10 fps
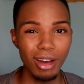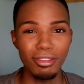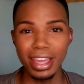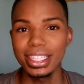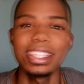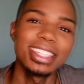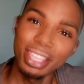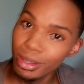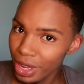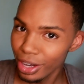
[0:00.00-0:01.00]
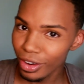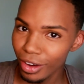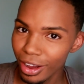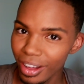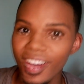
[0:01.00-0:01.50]
Well, fancy seeing you here,
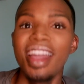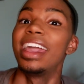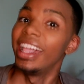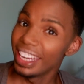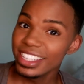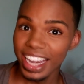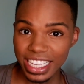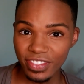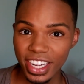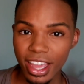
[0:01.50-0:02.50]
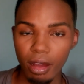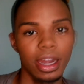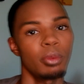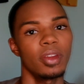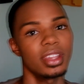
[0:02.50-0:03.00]
girl. It is the next video,
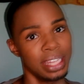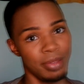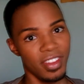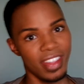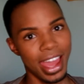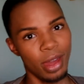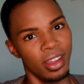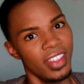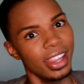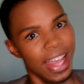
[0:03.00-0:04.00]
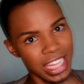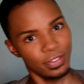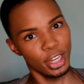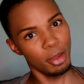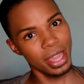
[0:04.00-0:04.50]
and I'm wearing the same thing that I had on the
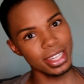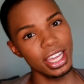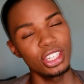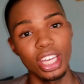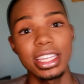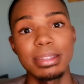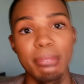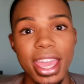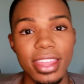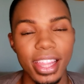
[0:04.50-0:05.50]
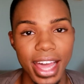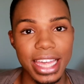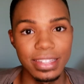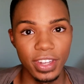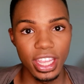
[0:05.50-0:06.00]
last video because I just made the last